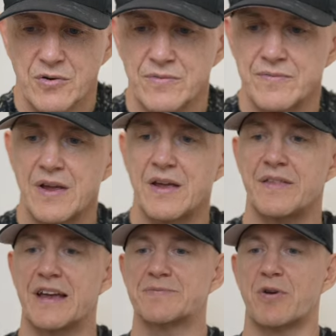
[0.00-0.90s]
Cool.
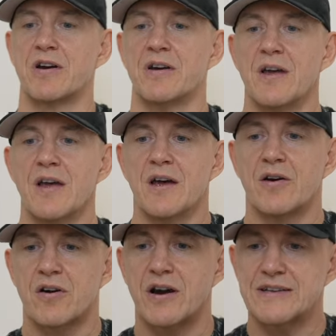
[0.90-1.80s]
Thanks, bro.
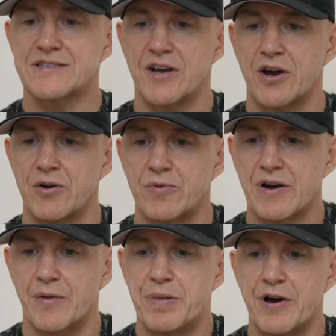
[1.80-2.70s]
All right. So we
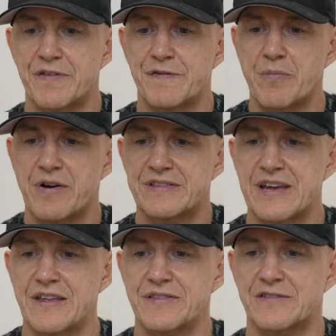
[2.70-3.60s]
got Perth, February
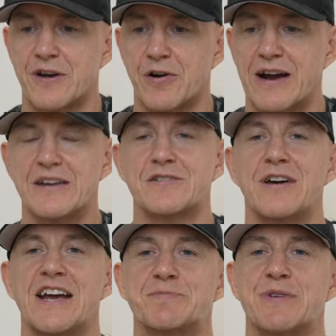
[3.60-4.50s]
10th, Eternal
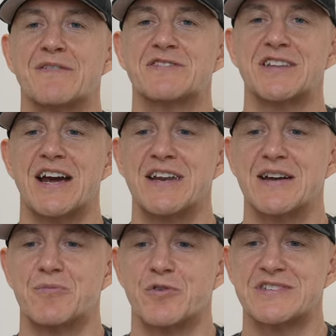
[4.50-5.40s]
82, HBF
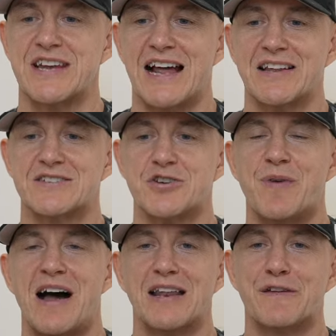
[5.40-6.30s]
Stadium. We'll see Alan
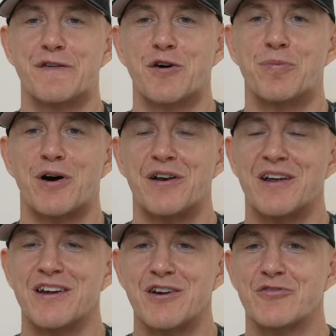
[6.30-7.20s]
Super Ali Philpott
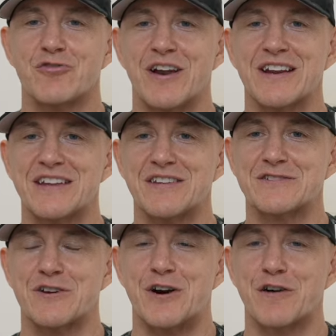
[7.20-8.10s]
trying to get
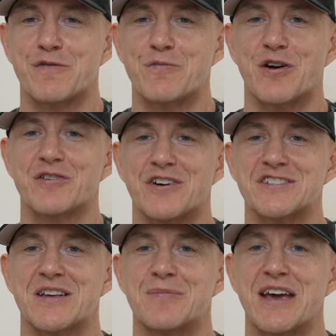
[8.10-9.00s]
that title from Rod
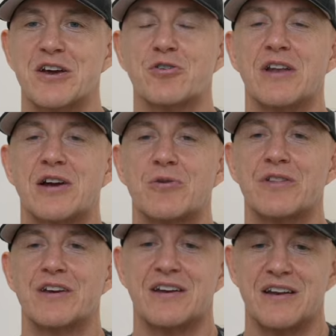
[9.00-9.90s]
Costa, man. Good luck
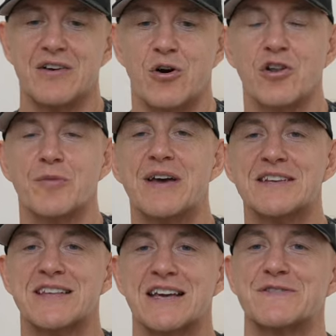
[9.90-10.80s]
with it. All the
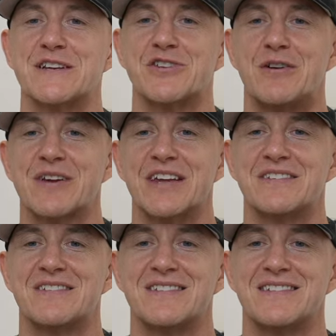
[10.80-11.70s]
best. Thanks for your time
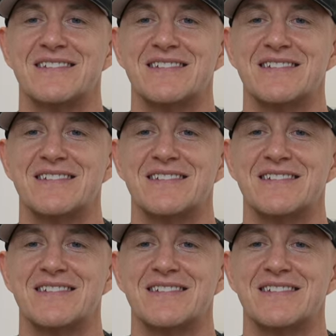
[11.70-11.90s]
again.